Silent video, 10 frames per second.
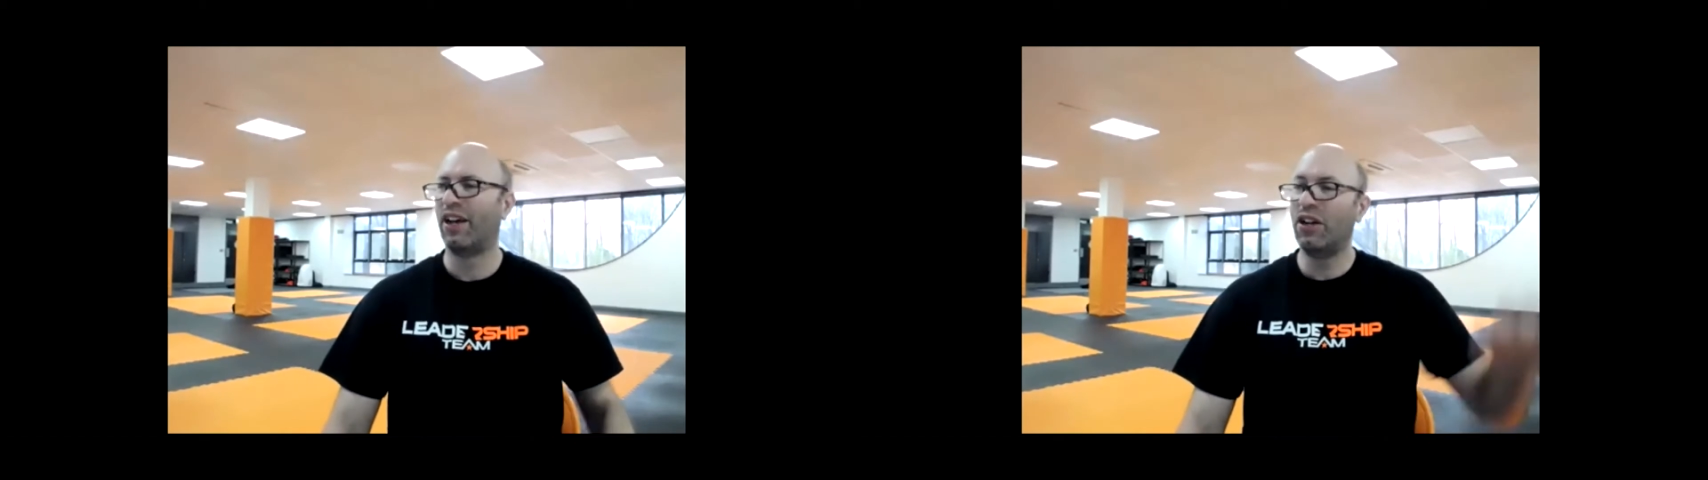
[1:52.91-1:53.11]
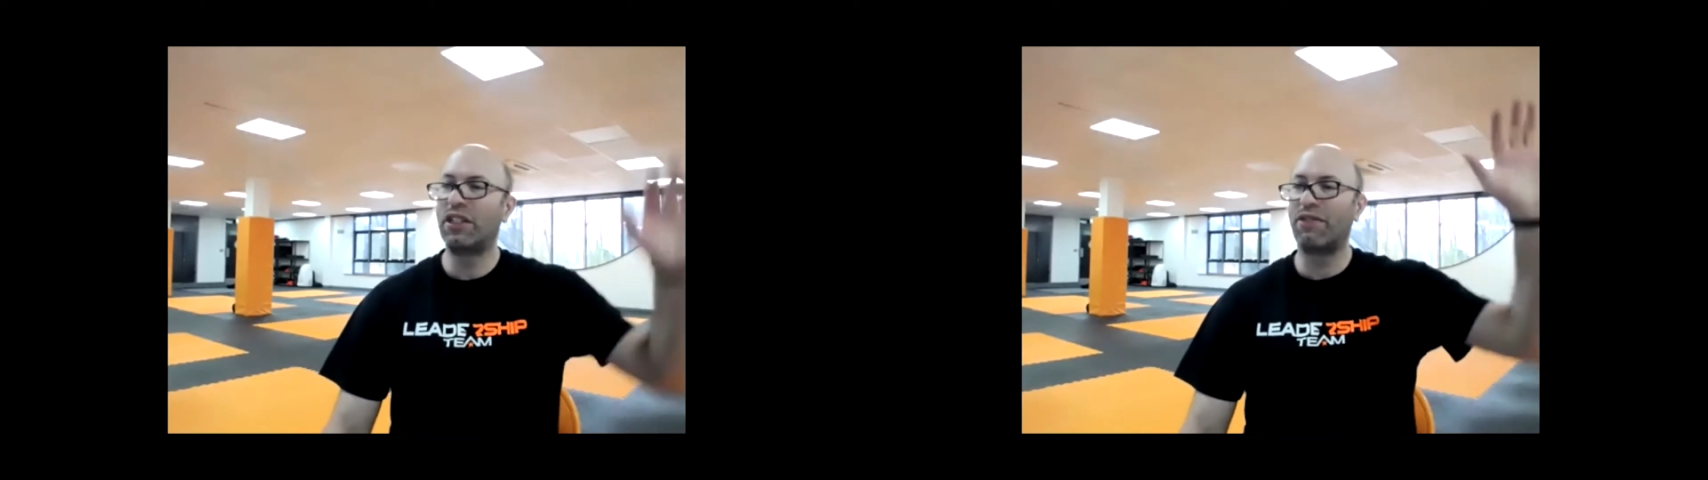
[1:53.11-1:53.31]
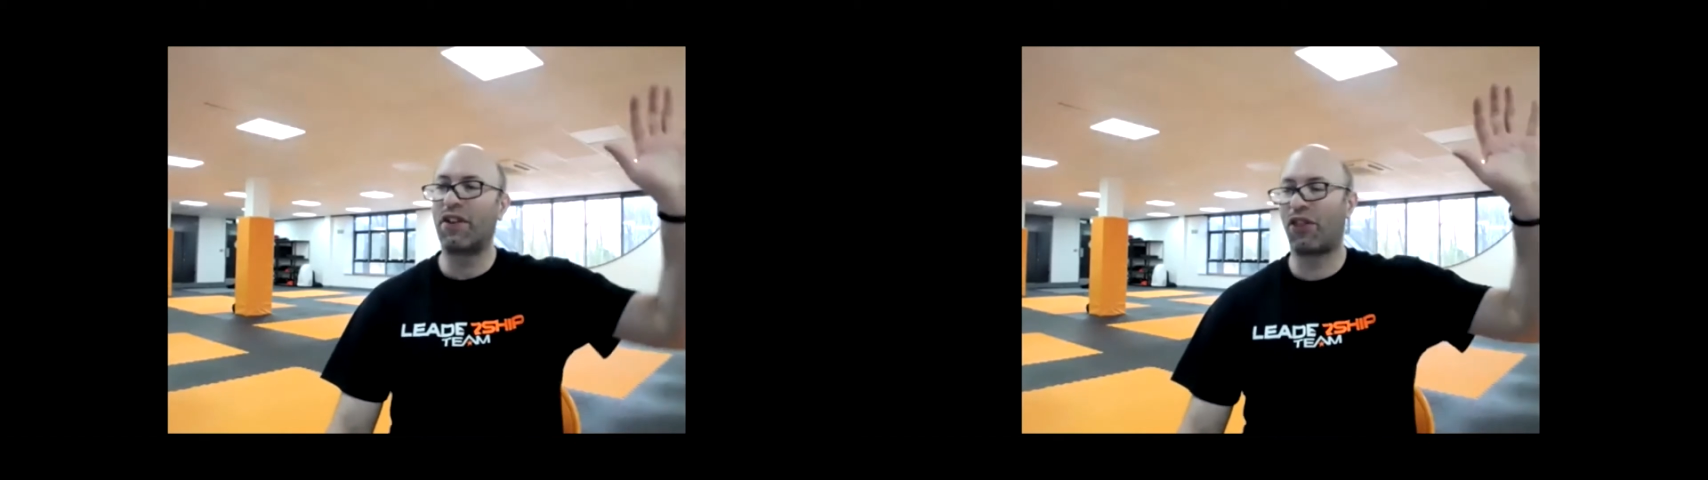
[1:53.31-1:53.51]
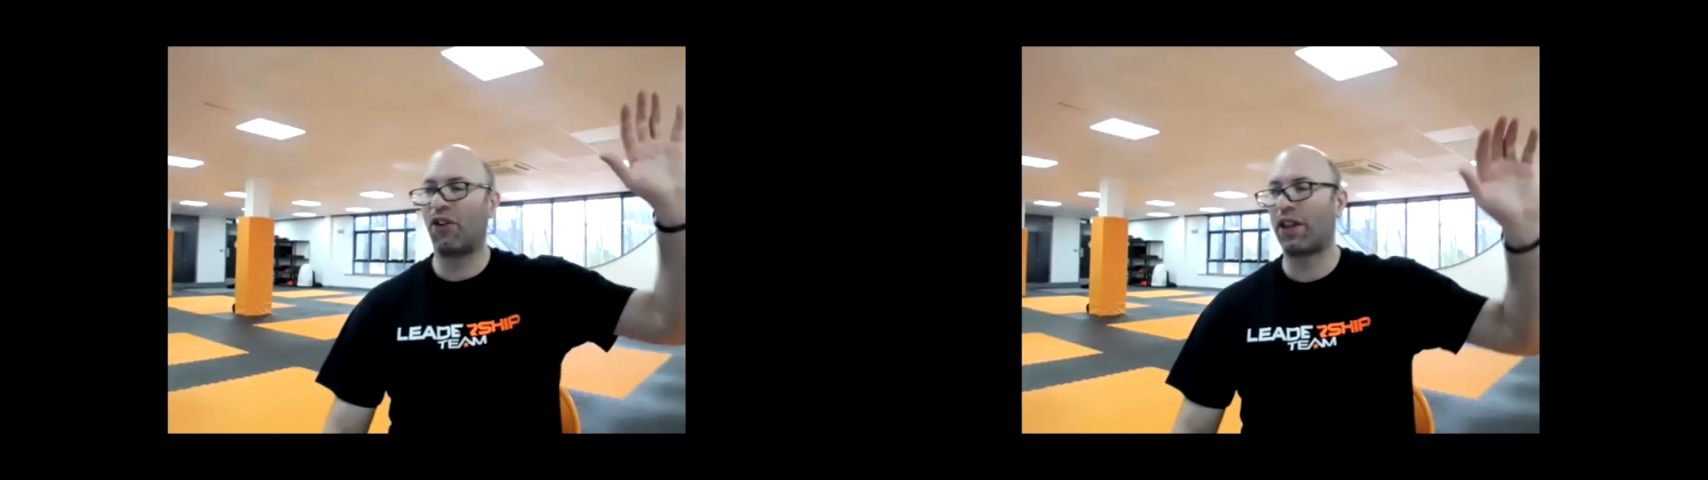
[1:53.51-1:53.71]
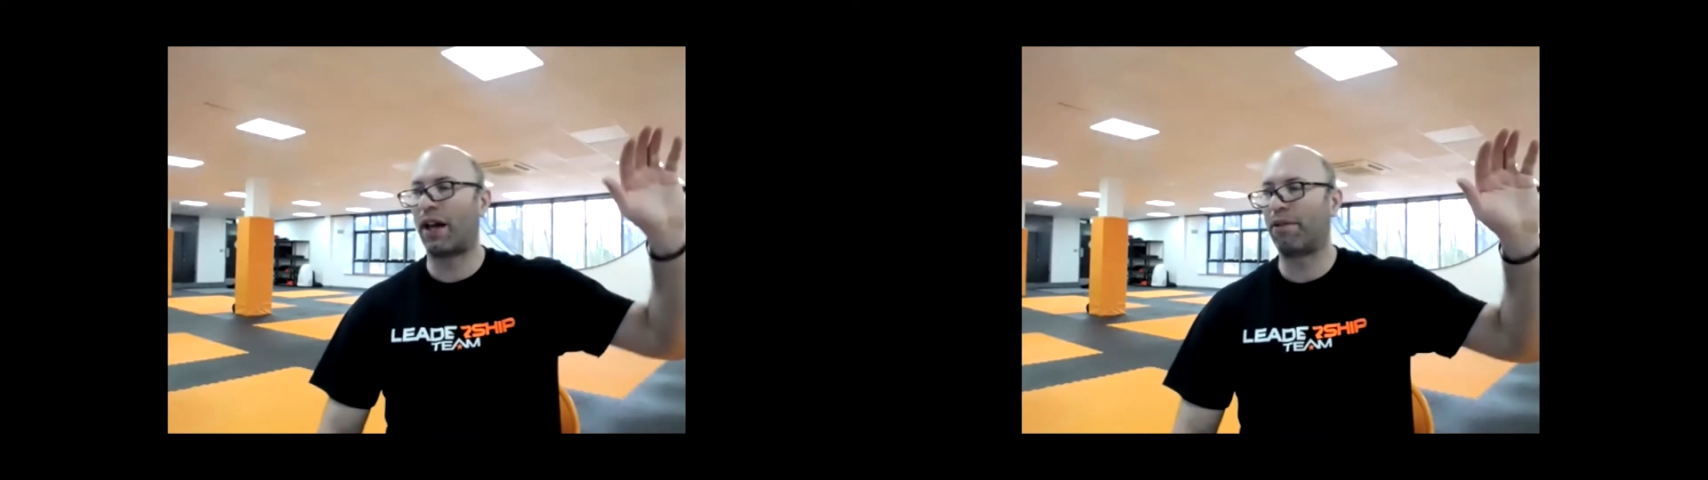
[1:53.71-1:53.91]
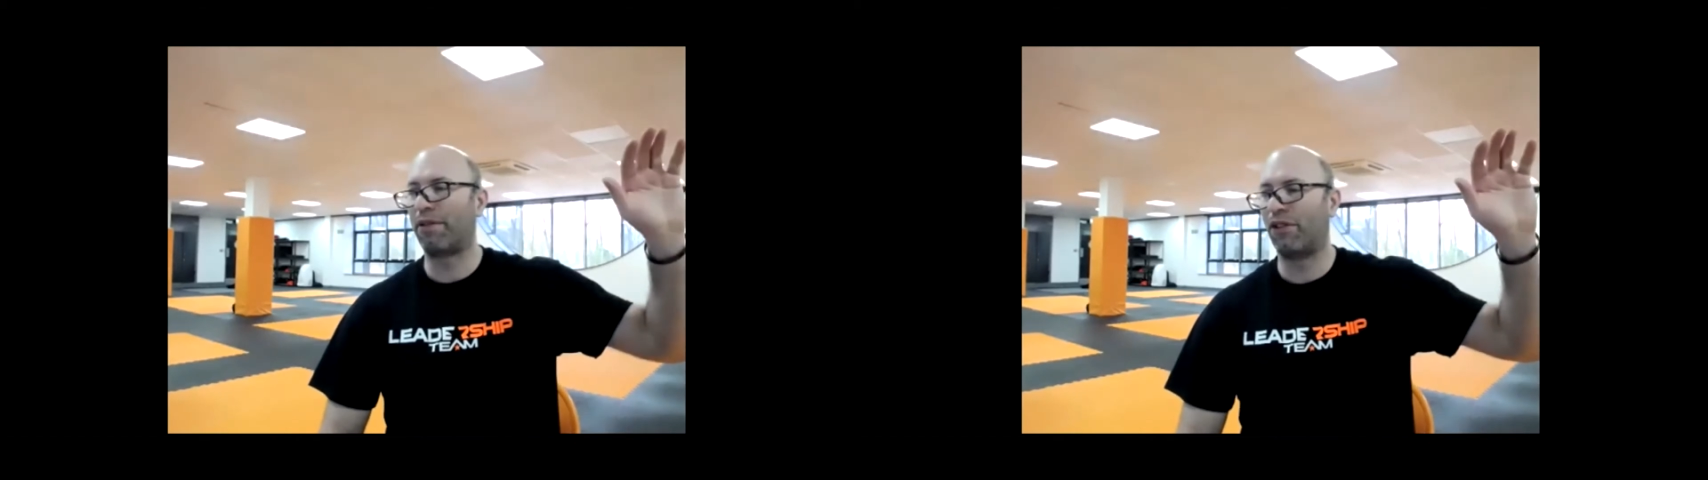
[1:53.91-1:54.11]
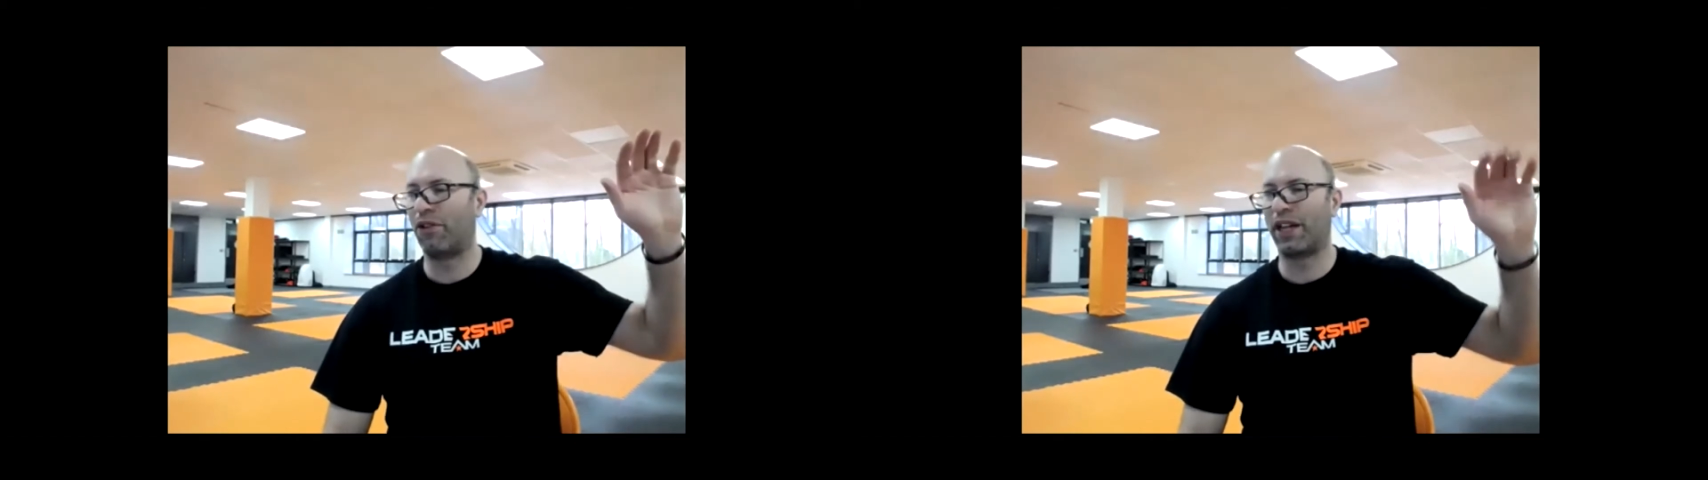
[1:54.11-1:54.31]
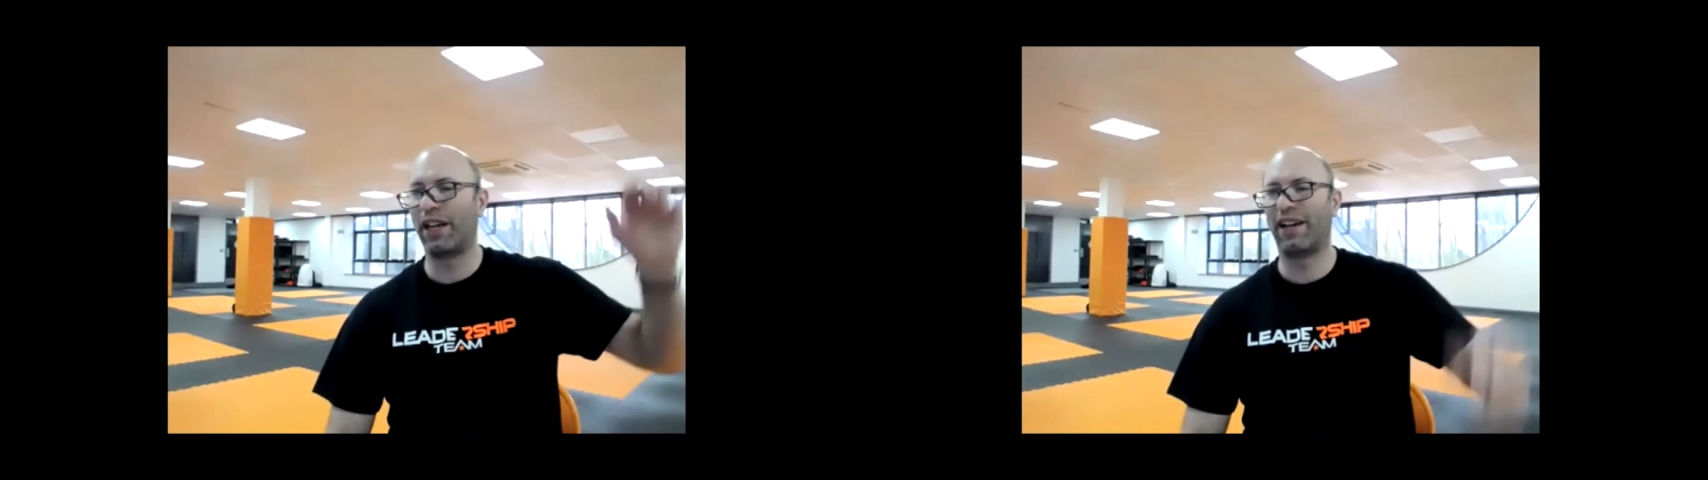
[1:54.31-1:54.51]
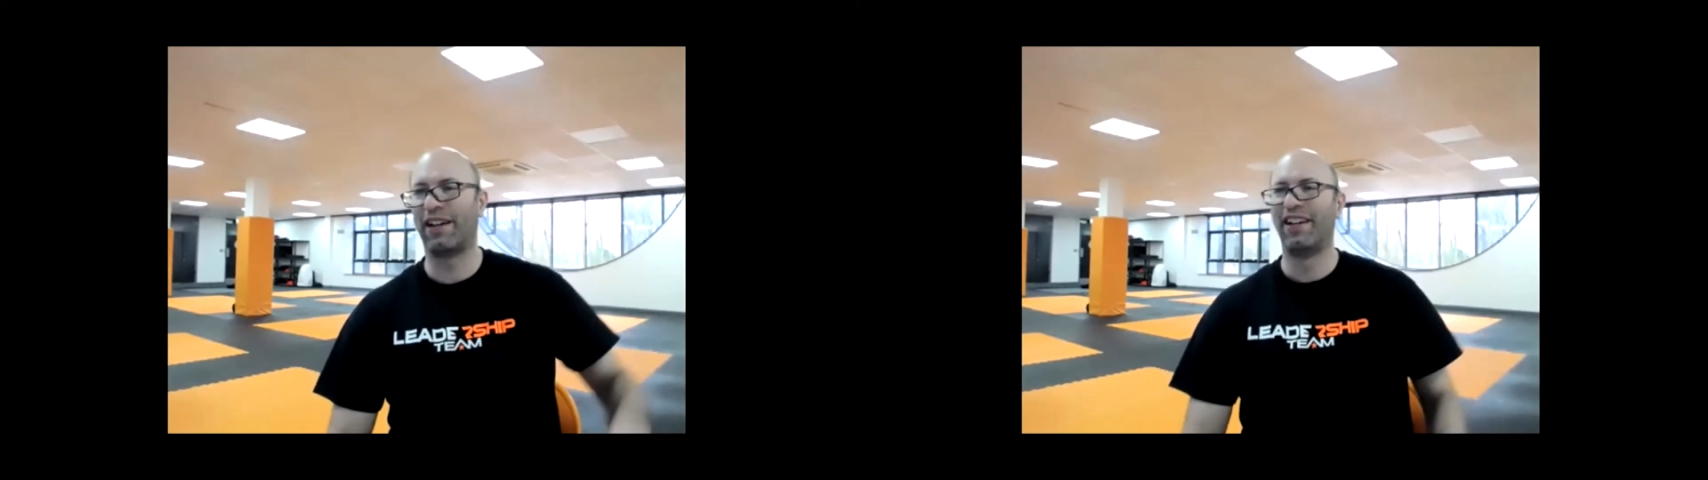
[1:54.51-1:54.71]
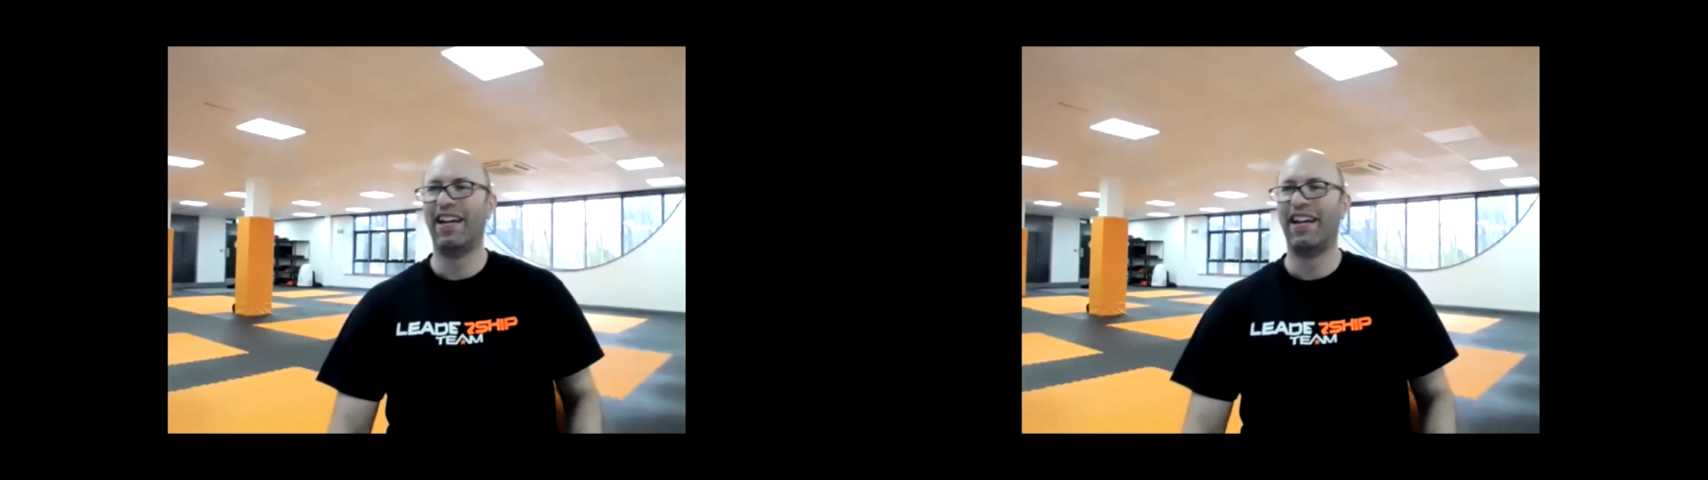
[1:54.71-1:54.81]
Who's ever thought that before? Yeah.